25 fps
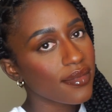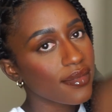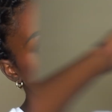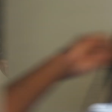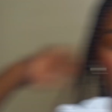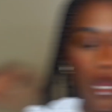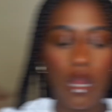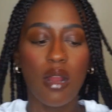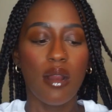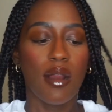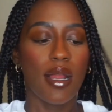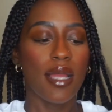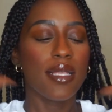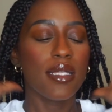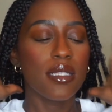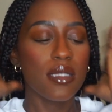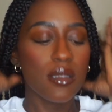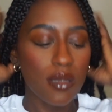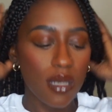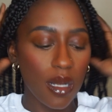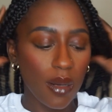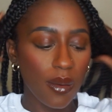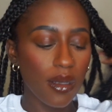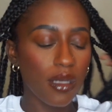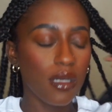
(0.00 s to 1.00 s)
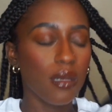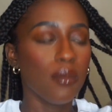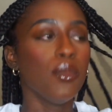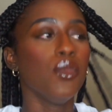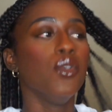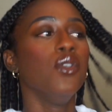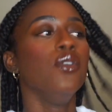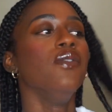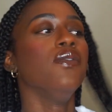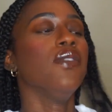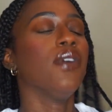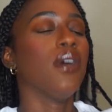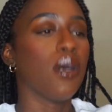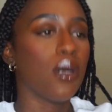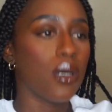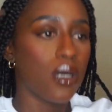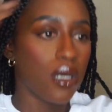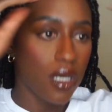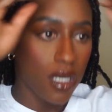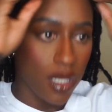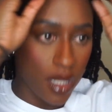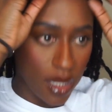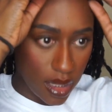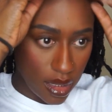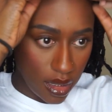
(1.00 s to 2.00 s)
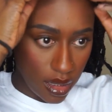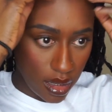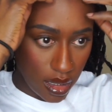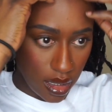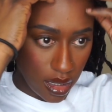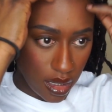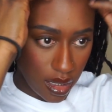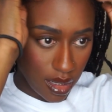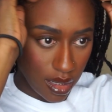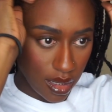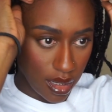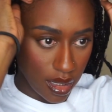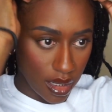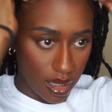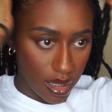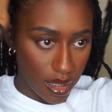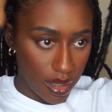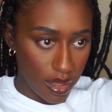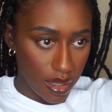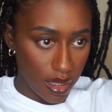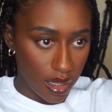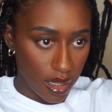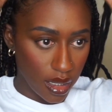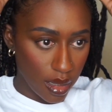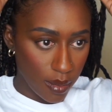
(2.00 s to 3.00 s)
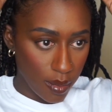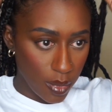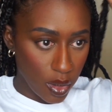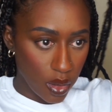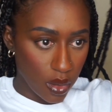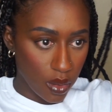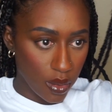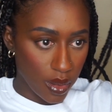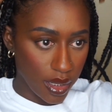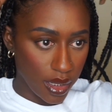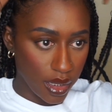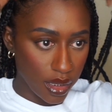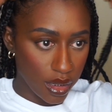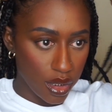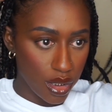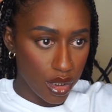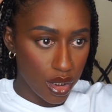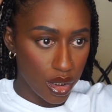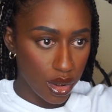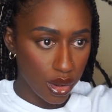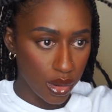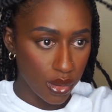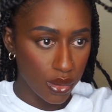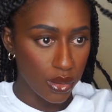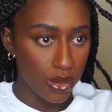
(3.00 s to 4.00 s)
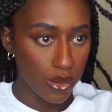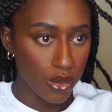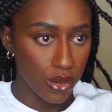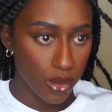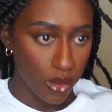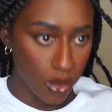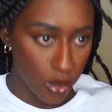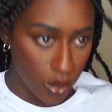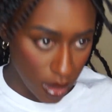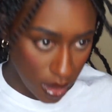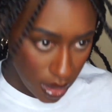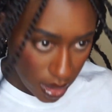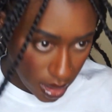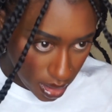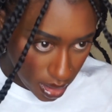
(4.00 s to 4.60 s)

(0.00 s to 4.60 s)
All right, so now we're gonna move on. I think I'm going to